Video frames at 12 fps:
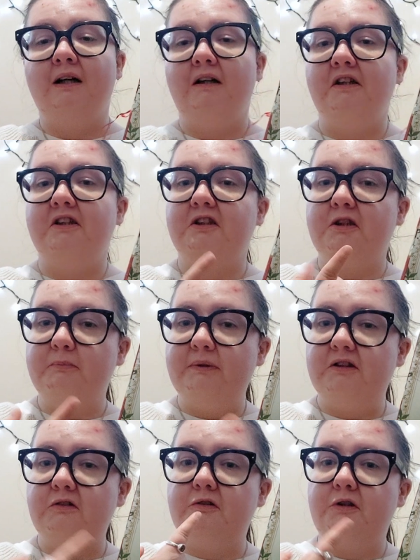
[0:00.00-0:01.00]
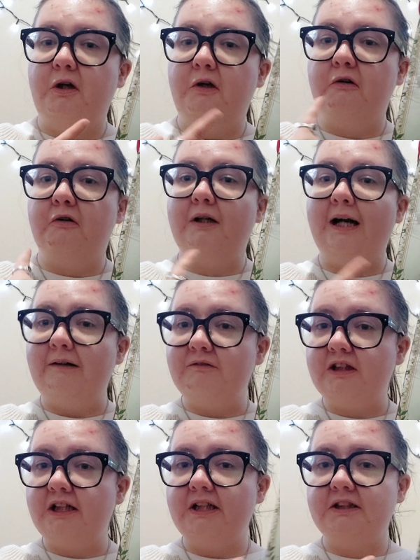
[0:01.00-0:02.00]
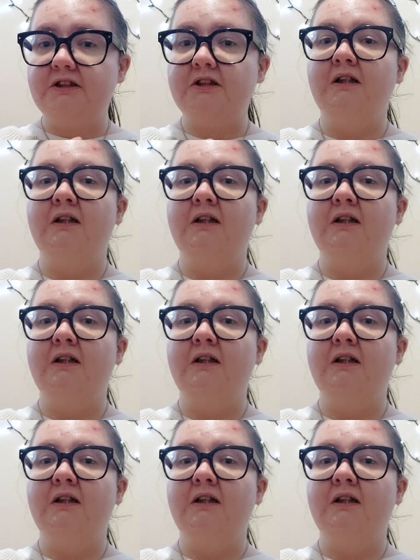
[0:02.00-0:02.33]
This is the Mistletoe Countess.